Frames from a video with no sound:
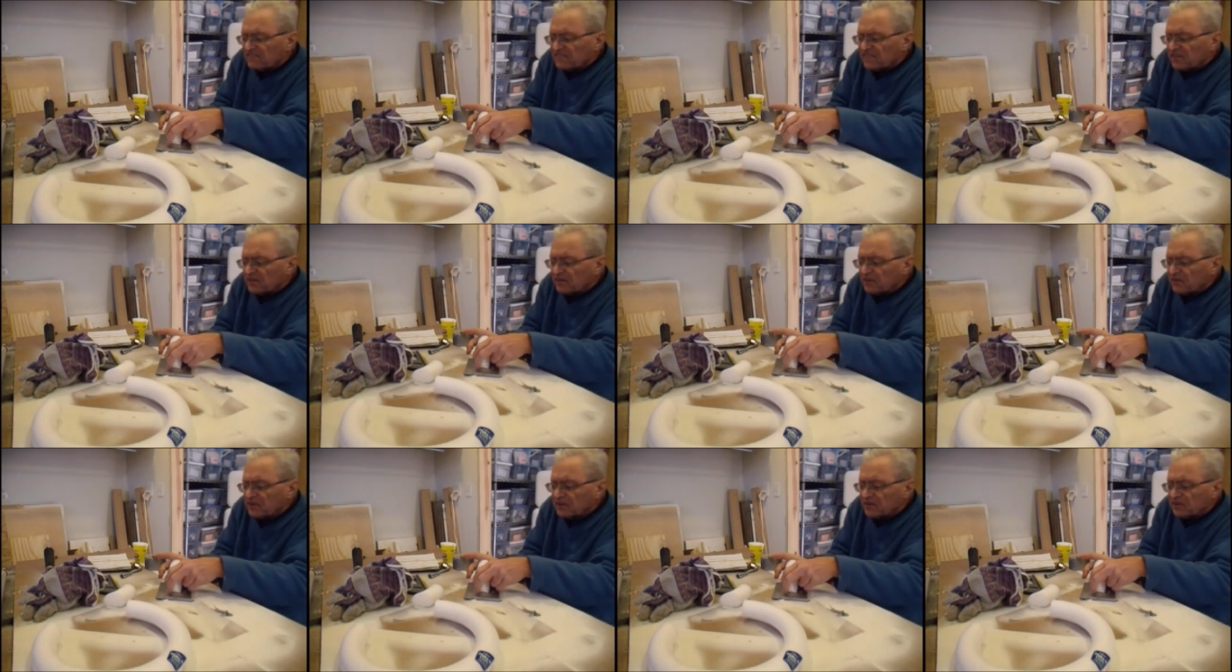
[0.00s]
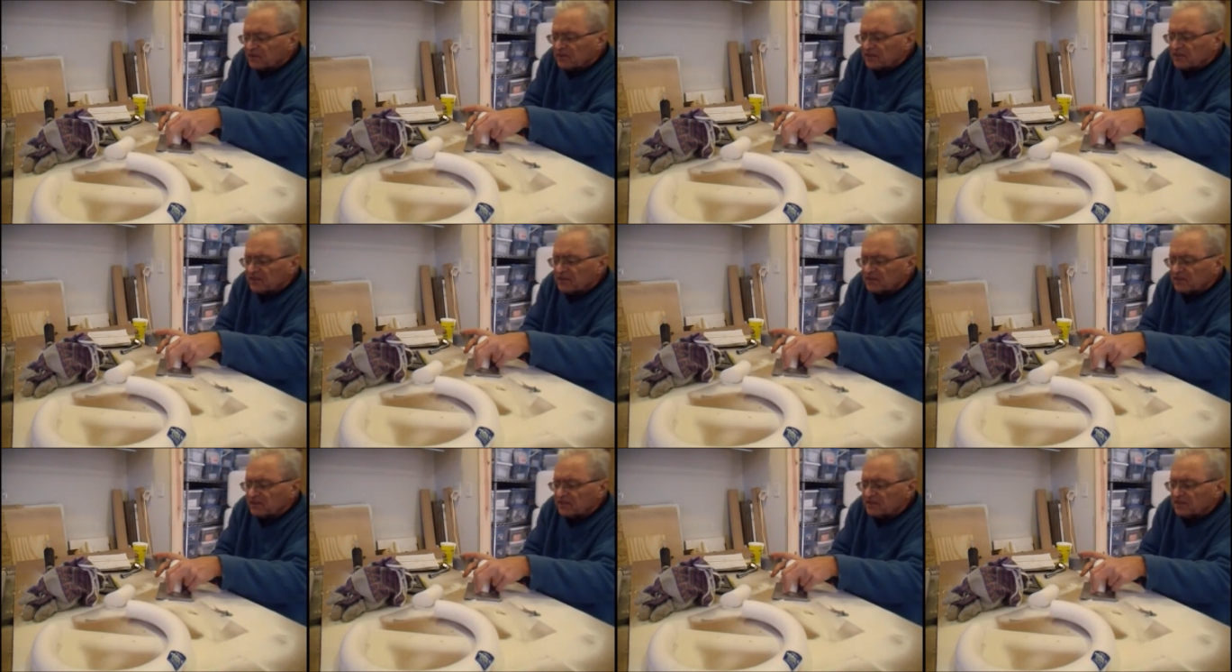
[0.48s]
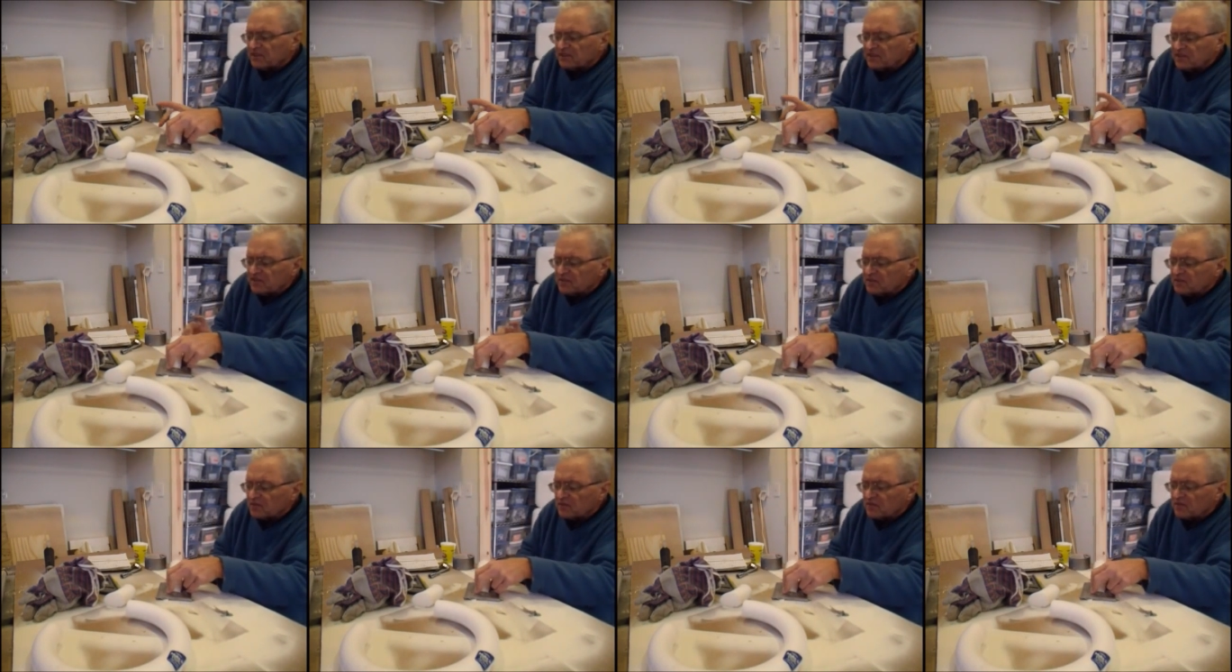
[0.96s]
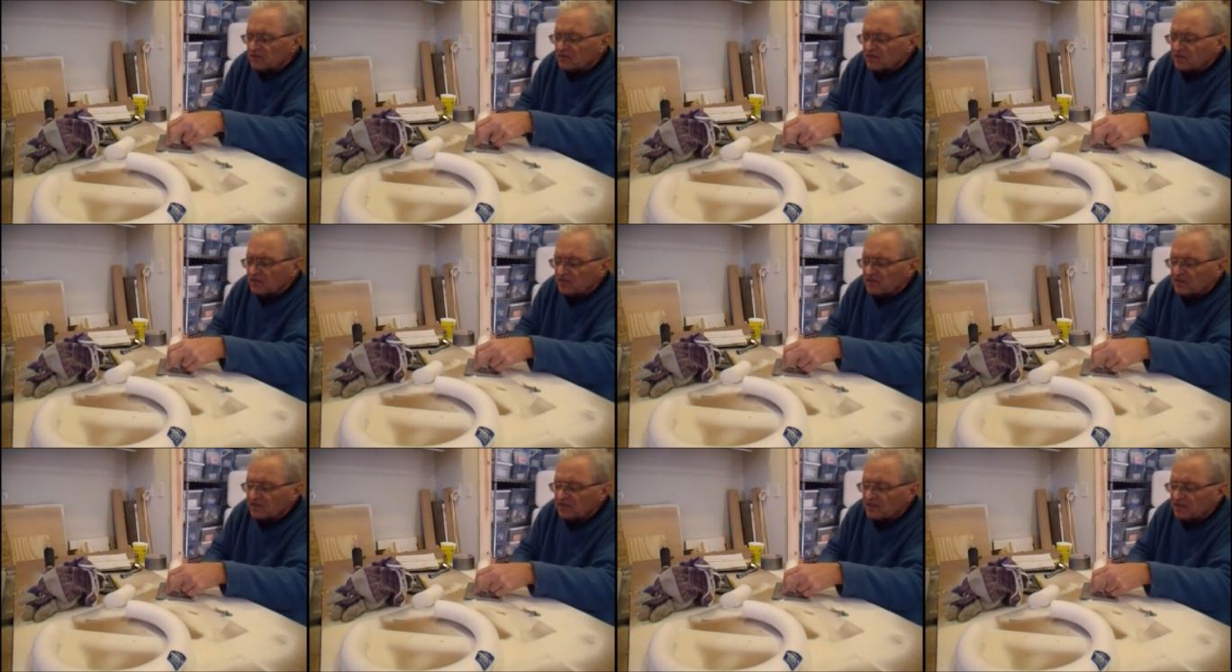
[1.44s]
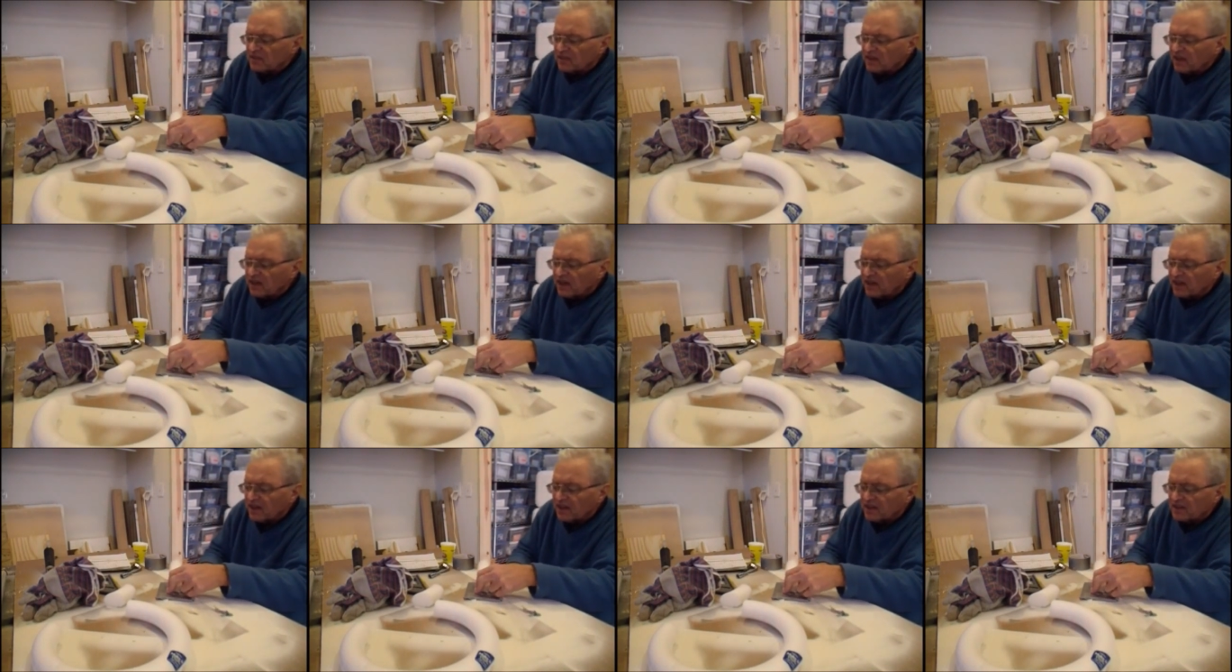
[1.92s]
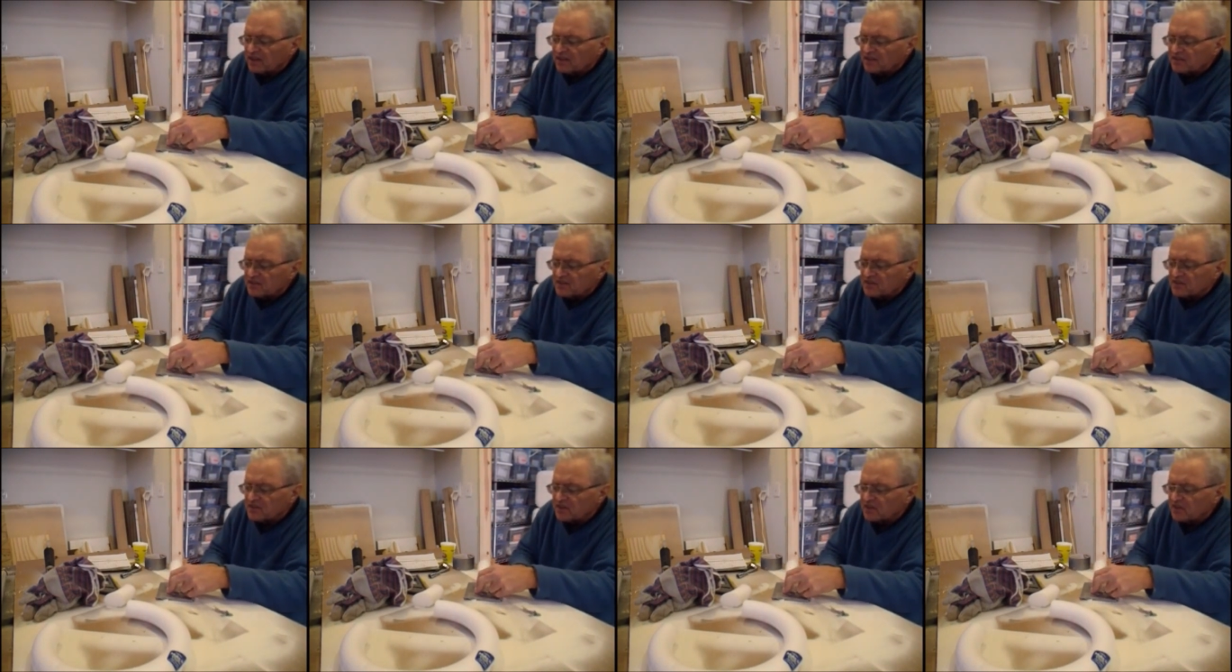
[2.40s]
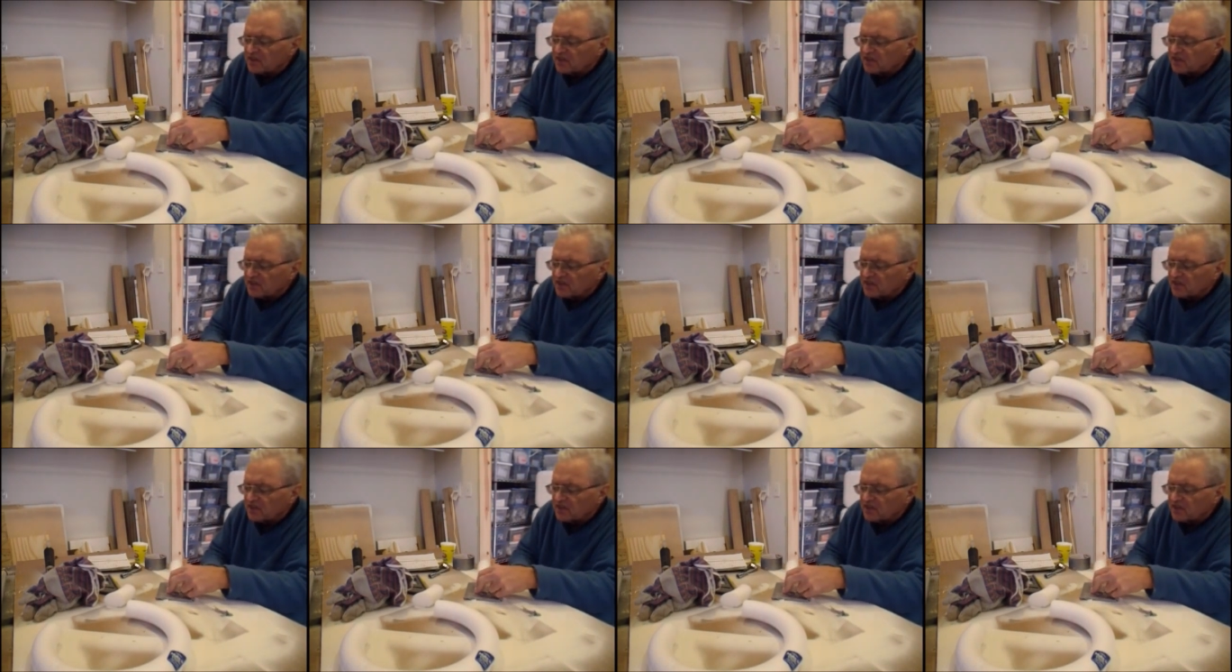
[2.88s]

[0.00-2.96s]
You will get lines,